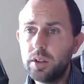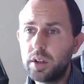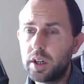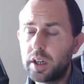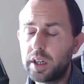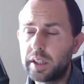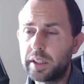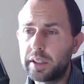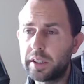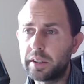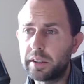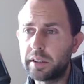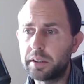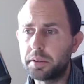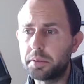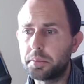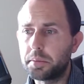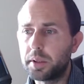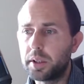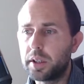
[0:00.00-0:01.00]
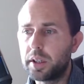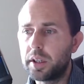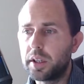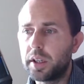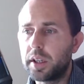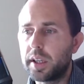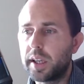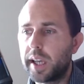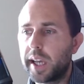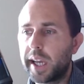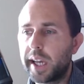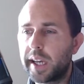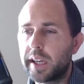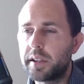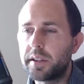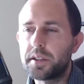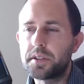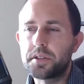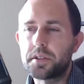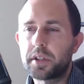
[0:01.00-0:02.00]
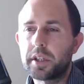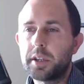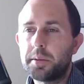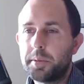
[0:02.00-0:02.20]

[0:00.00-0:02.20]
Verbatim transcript: And this is going